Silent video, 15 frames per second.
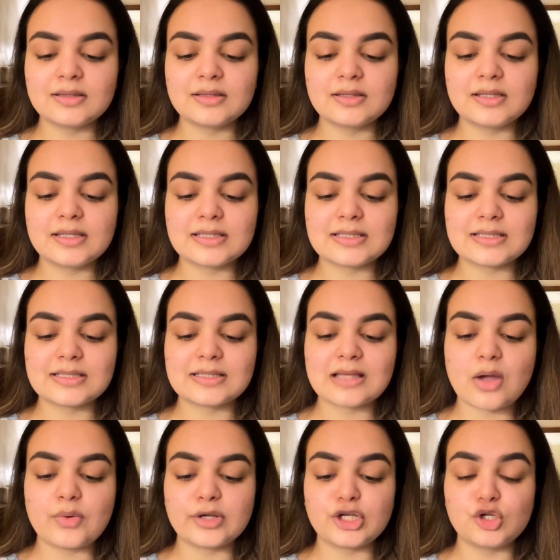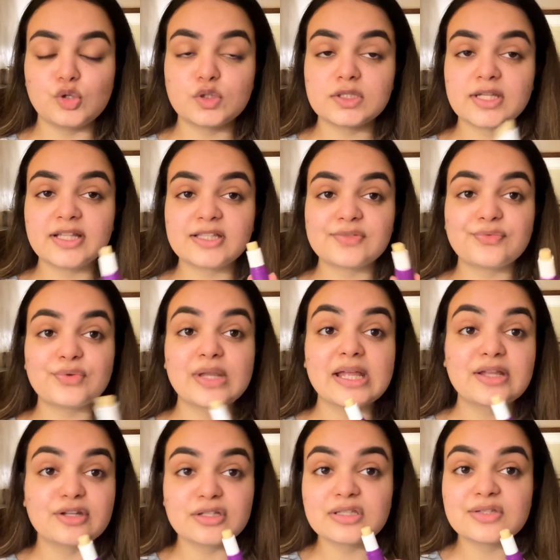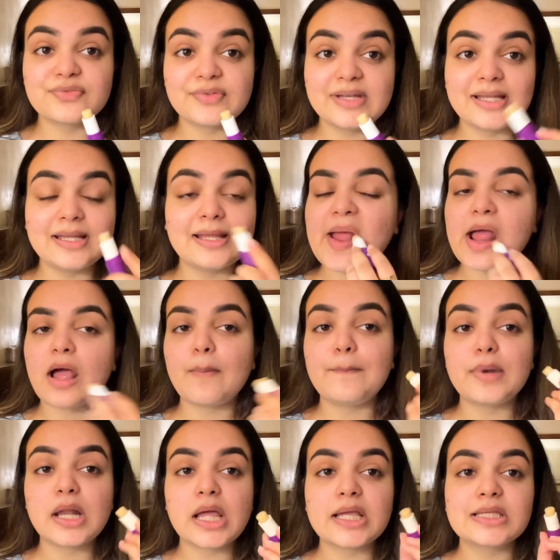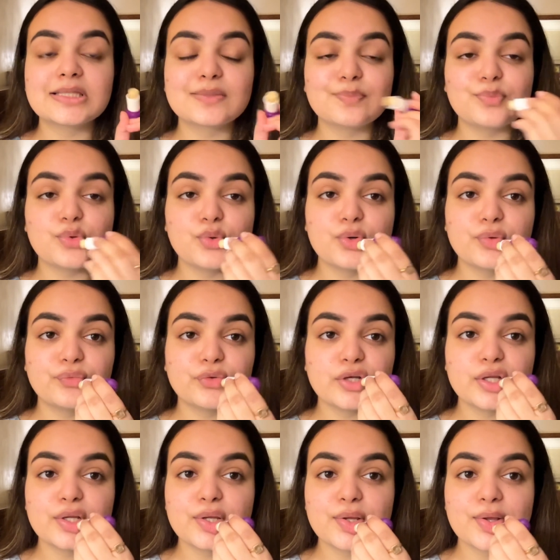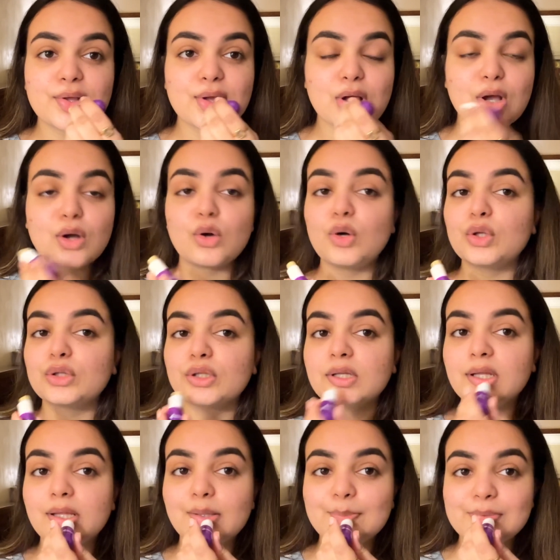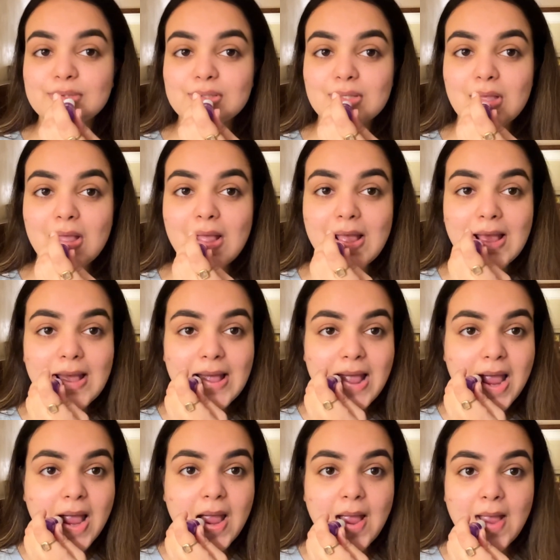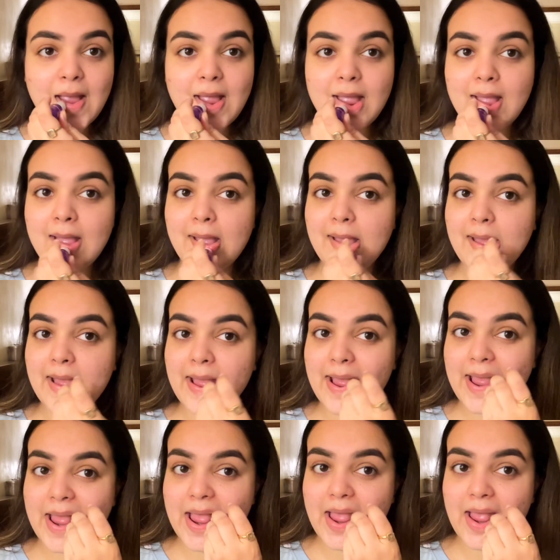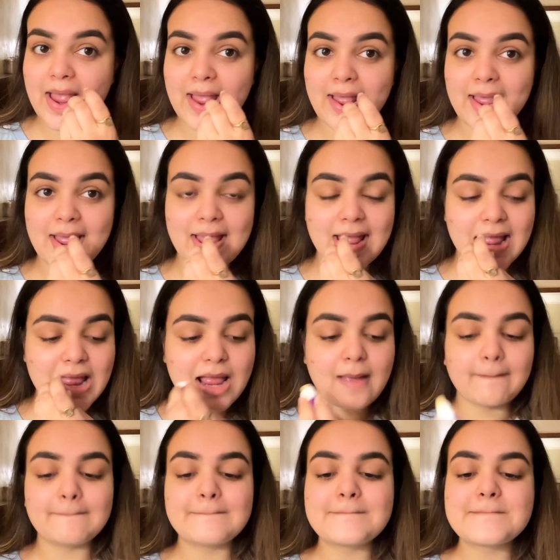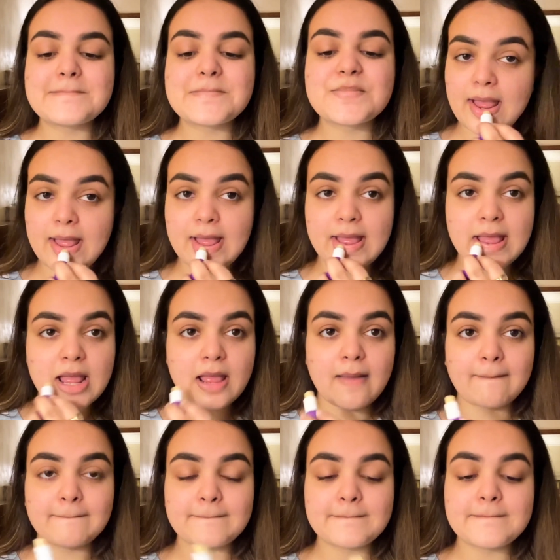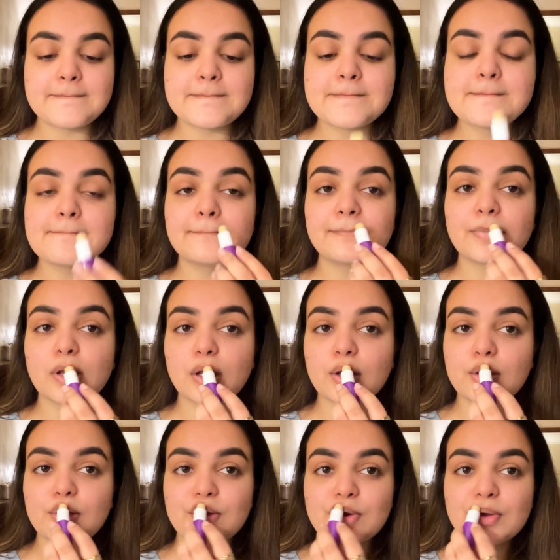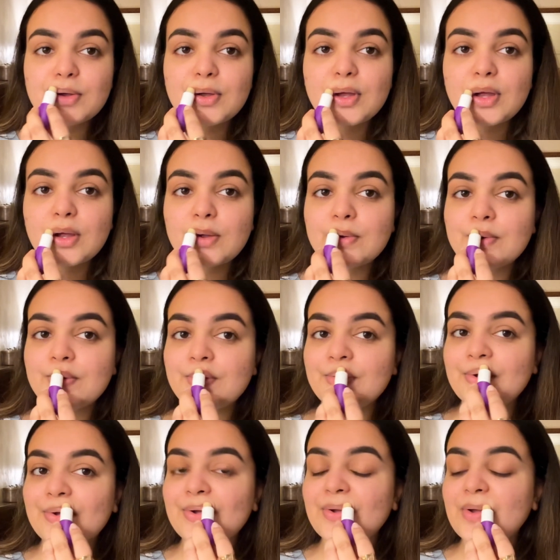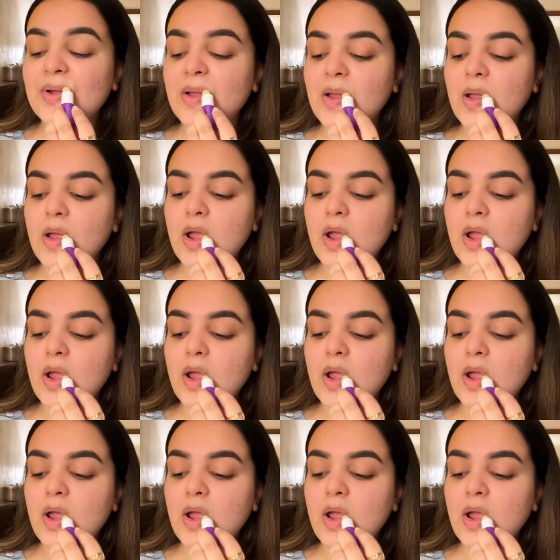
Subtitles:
This is how it looks. It's fragrance free, applies beautifully on the lips. There are not much products in the Indian market that help with lip pigmentation, but the Derma Co's 1%